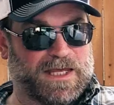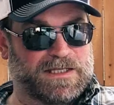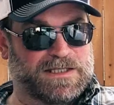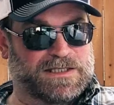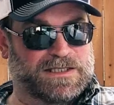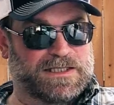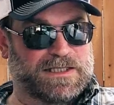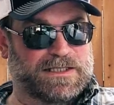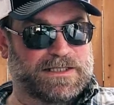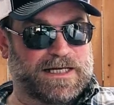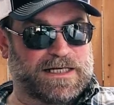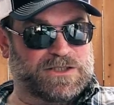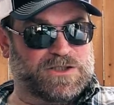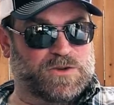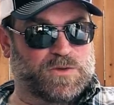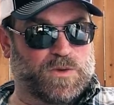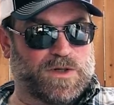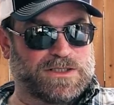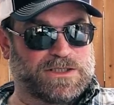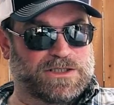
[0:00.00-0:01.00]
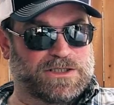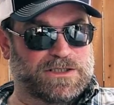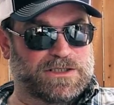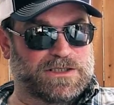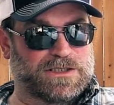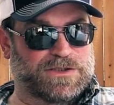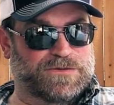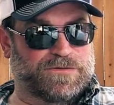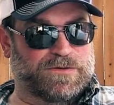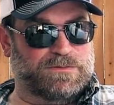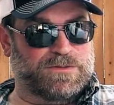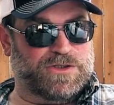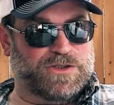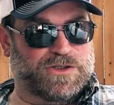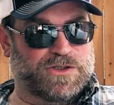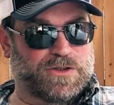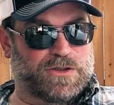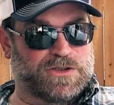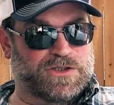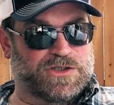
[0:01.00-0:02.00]
Let's see, next question is from
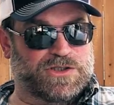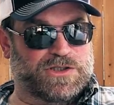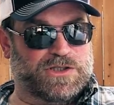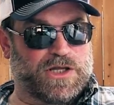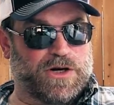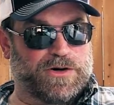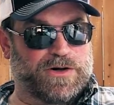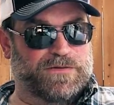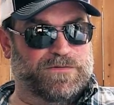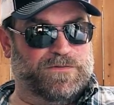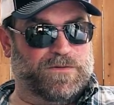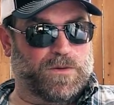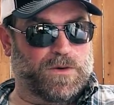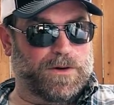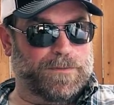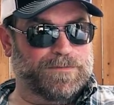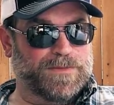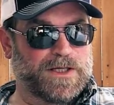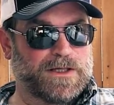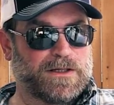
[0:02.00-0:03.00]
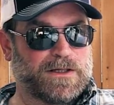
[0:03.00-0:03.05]
Schultz34.